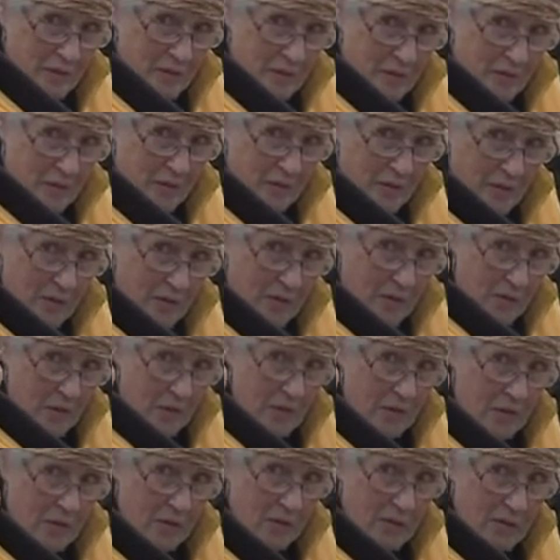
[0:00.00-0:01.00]

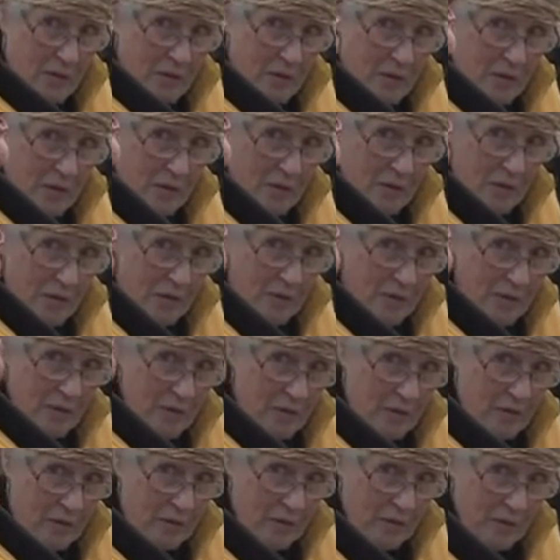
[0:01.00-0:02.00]

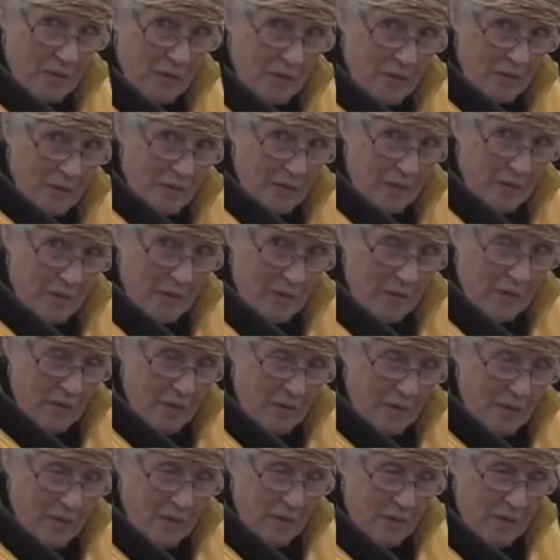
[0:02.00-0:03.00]

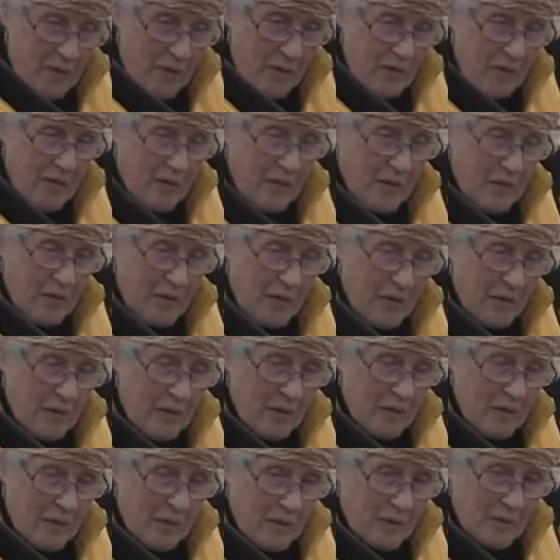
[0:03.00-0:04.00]

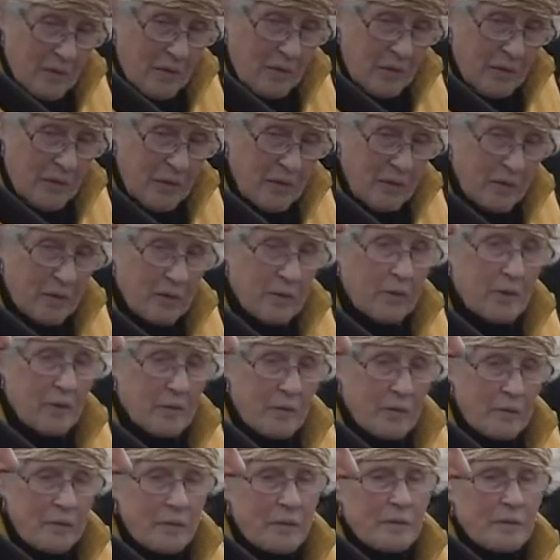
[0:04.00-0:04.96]
No words are spoken by the person on screen.